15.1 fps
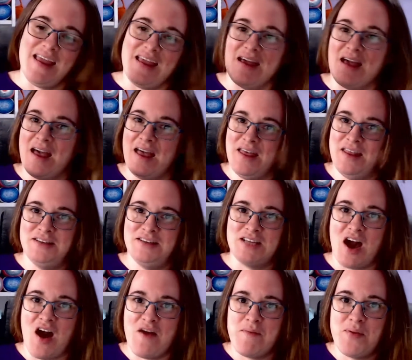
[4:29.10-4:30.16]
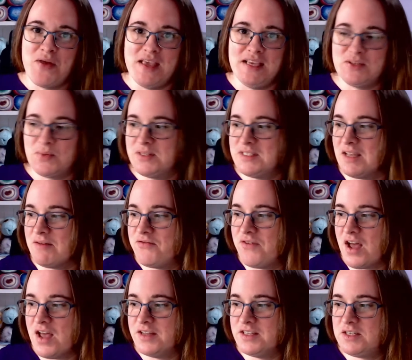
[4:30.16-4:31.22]
and I put these ones up
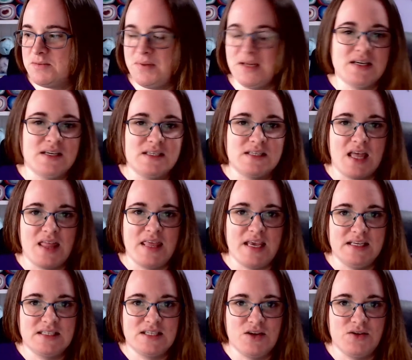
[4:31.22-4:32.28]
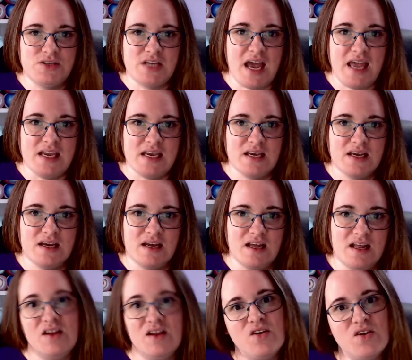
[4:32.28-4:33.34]
first because these do take
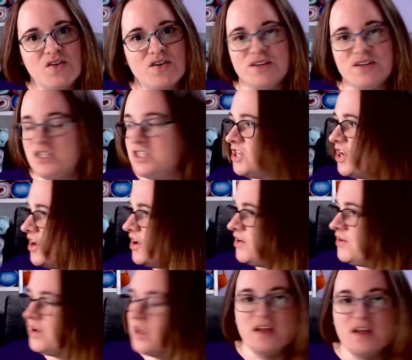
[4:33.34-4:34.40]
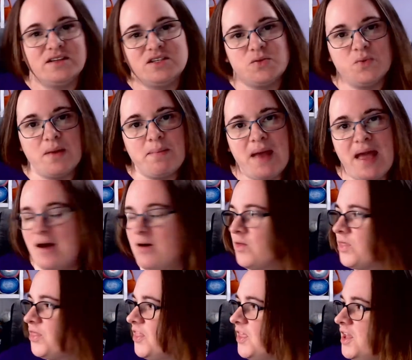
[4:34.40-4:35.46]
a lot longer to do and to whip out
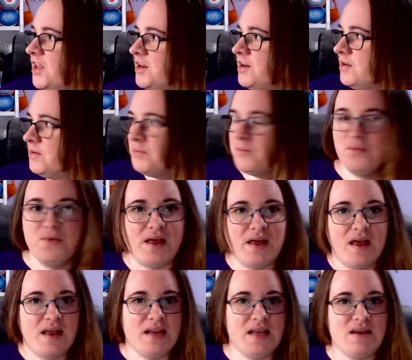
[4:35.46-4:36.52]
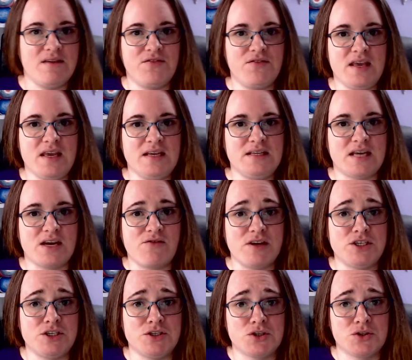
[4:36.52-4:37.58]
than any of the
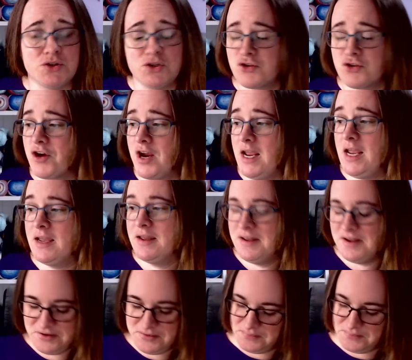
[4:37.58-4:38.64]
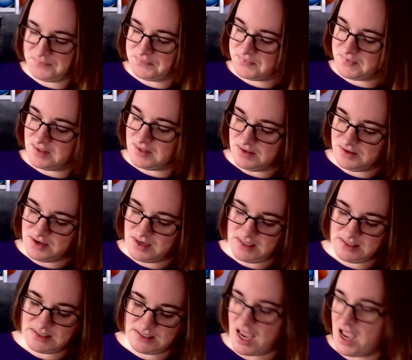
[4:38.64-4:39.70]
decorations on the tree. All right,
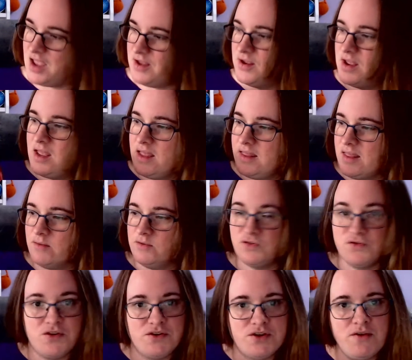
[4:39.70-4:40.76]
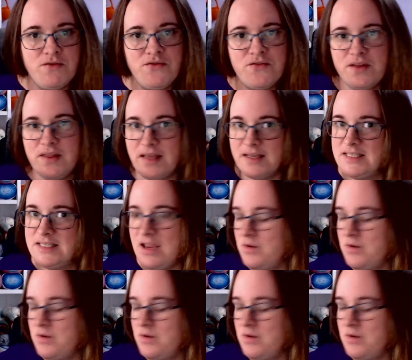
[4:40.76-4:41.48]
so there was Rudolph, that's day